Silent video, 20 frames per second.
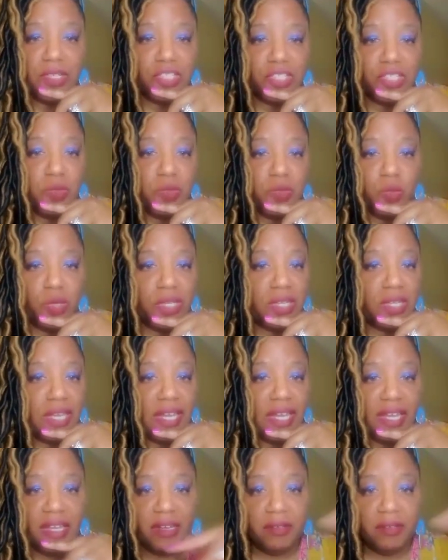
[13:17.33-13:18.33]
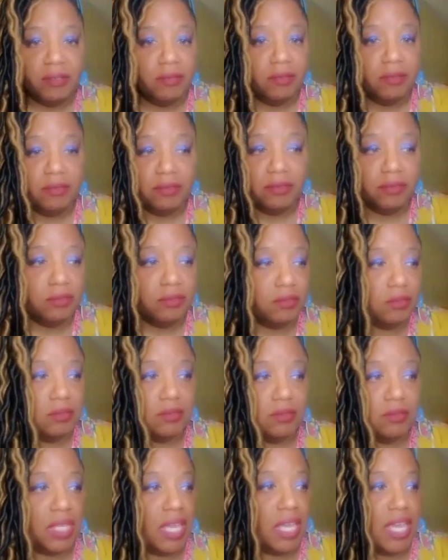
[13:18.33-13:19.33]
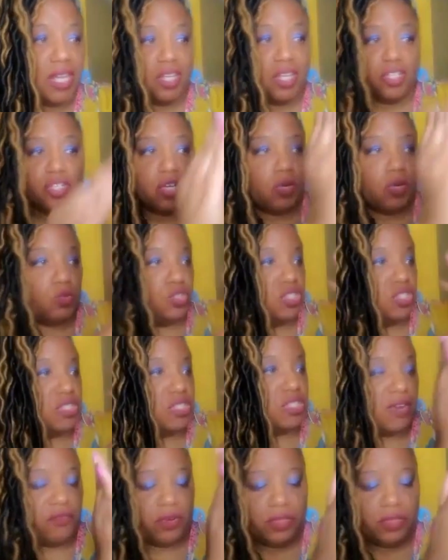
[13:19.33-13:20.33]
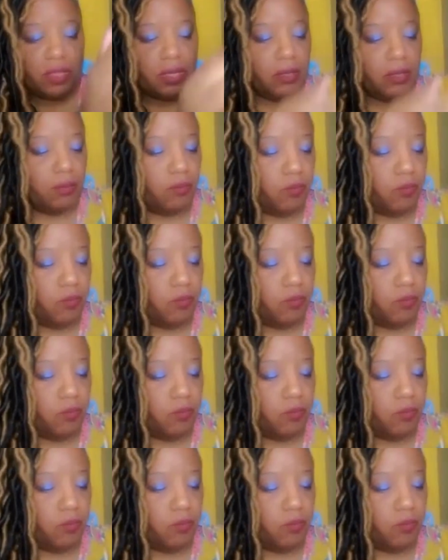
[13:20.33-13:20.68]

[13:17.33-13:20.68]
And she went head to toe, just everything.